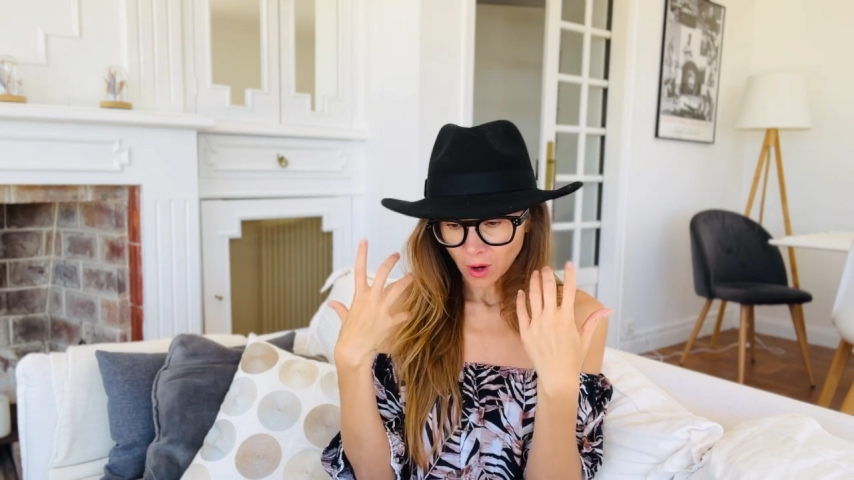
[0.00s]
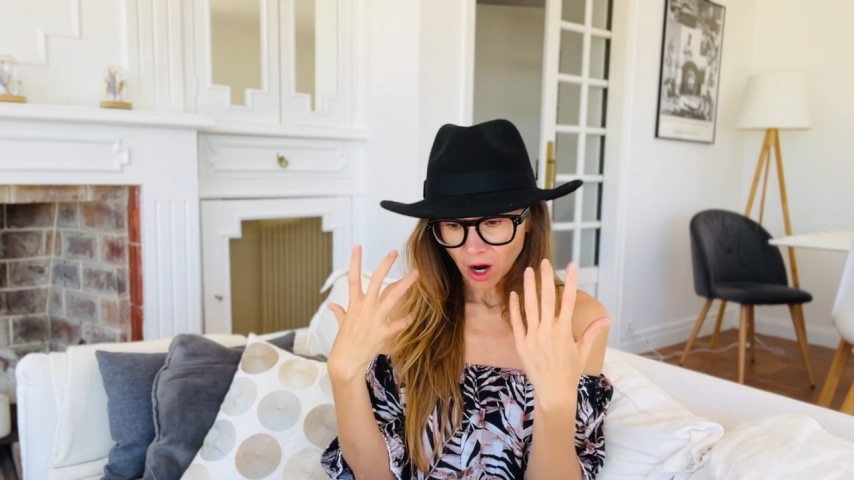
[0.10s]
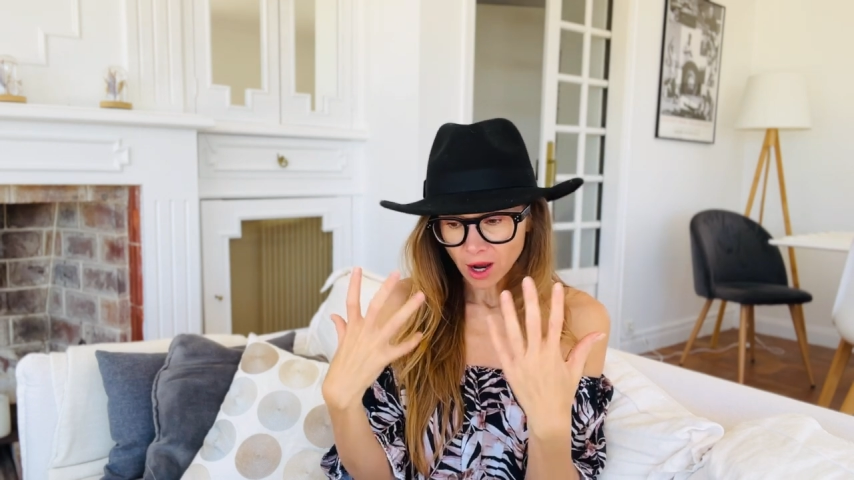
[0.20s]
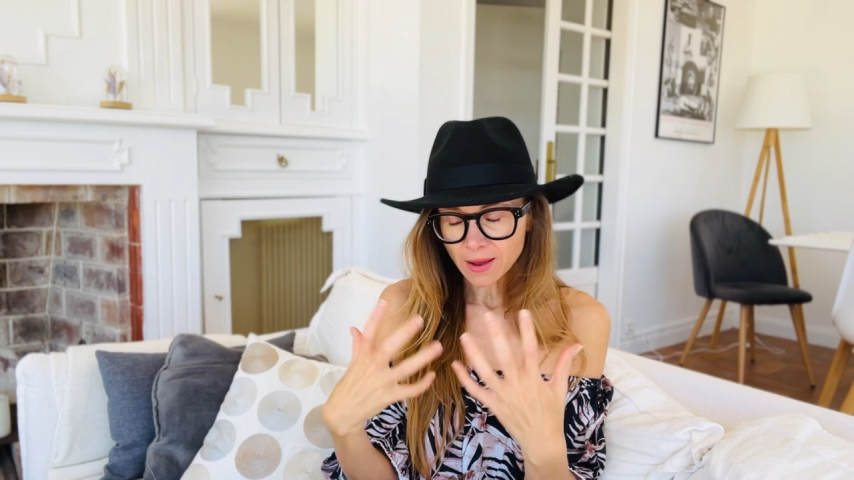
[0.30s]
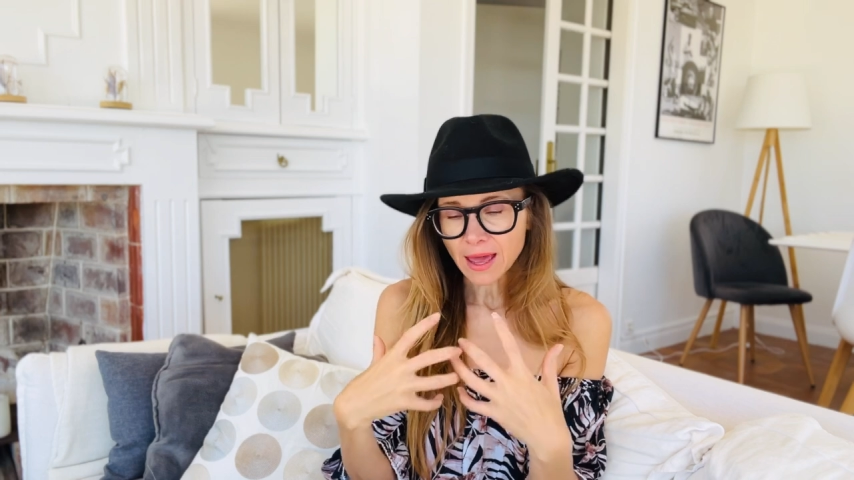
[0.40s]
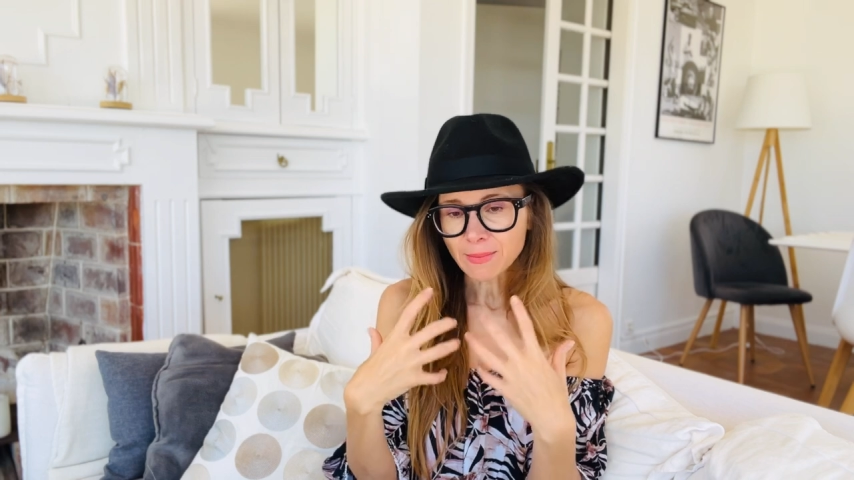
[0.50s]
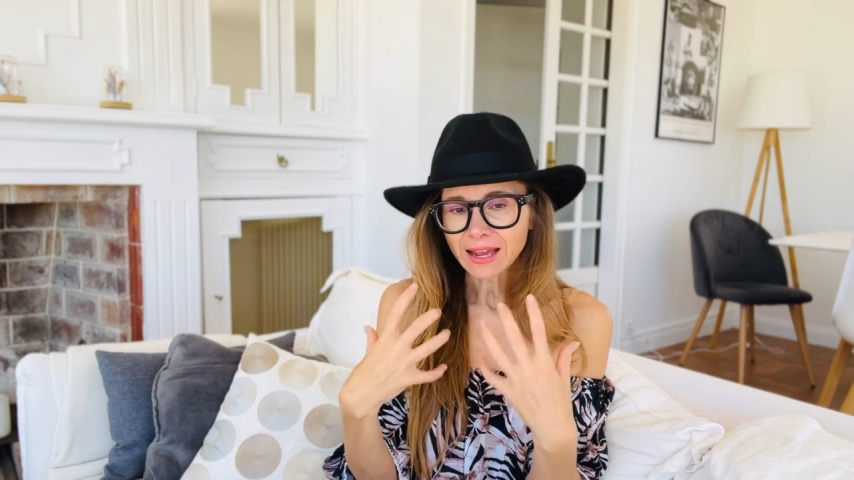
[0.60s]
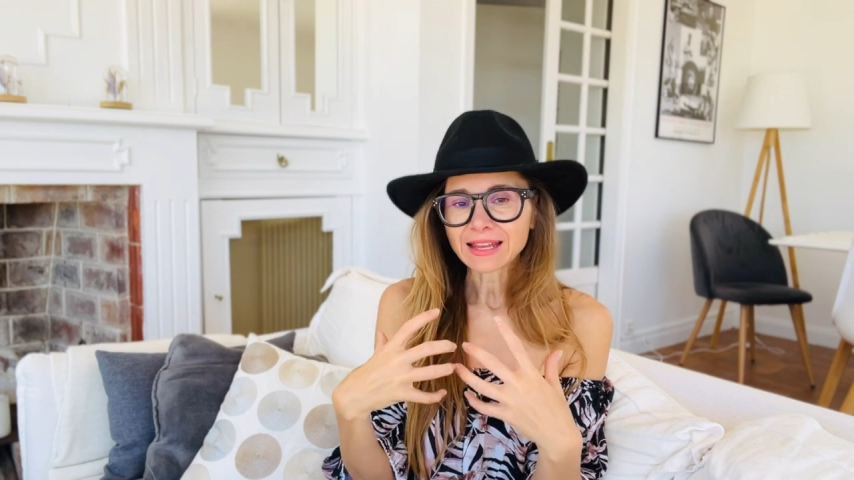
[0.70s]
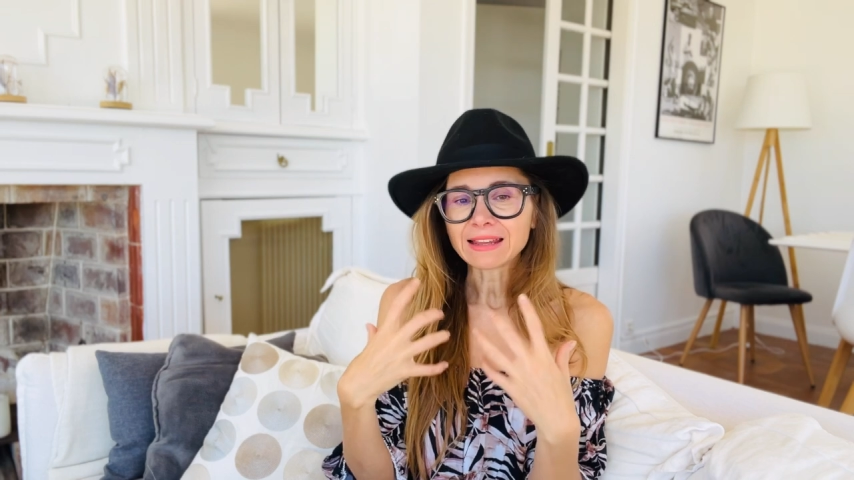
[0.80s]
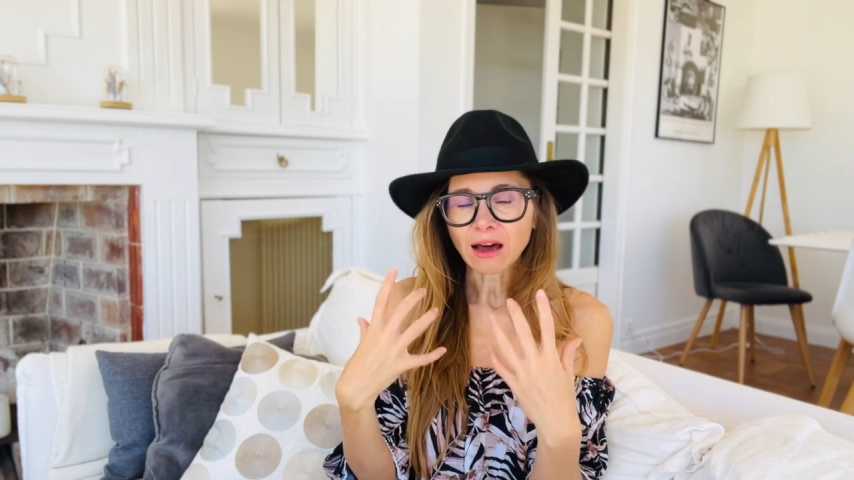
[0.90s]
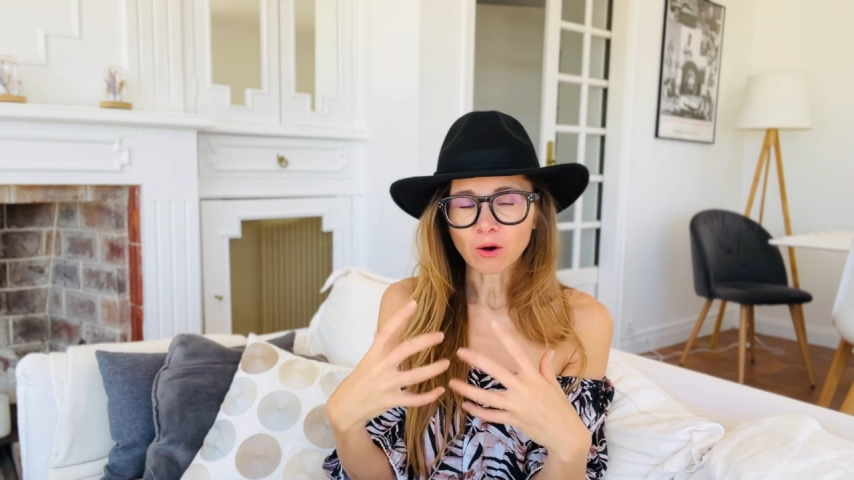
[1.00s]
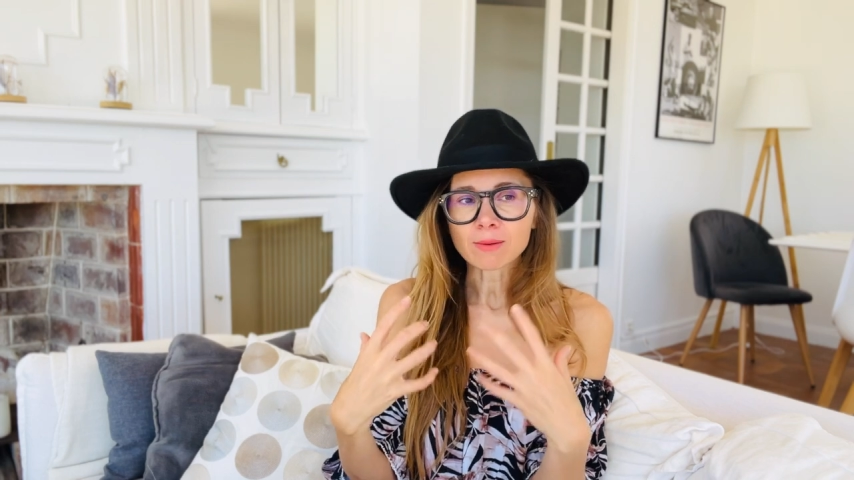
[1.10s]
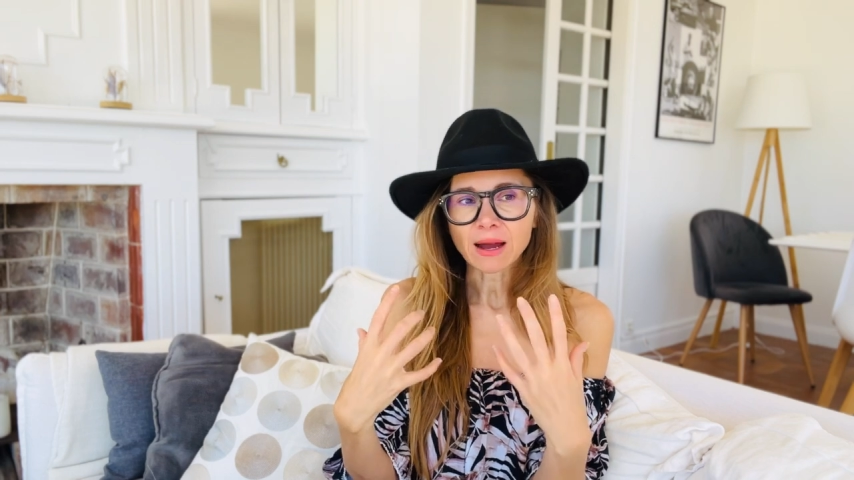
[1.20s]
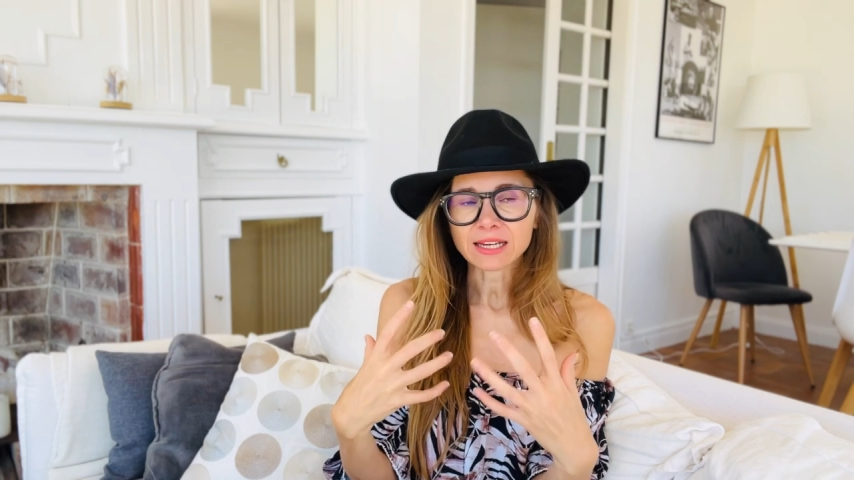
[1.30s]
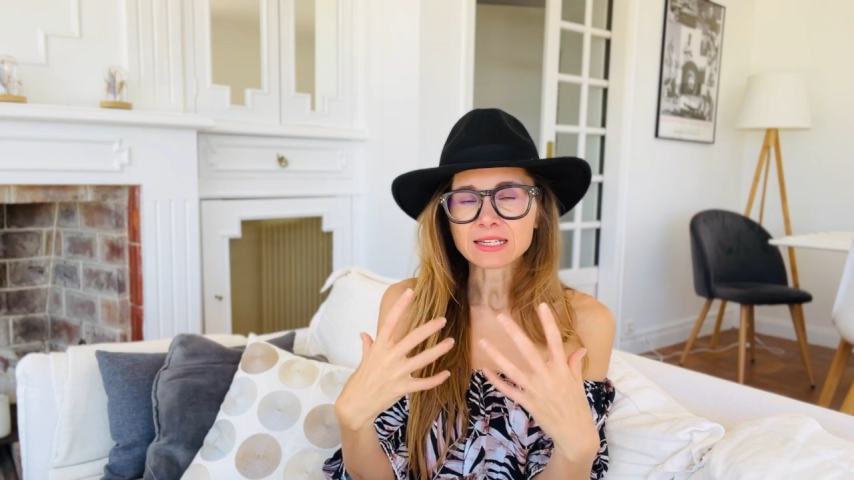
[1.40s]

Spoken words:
Am I allowing my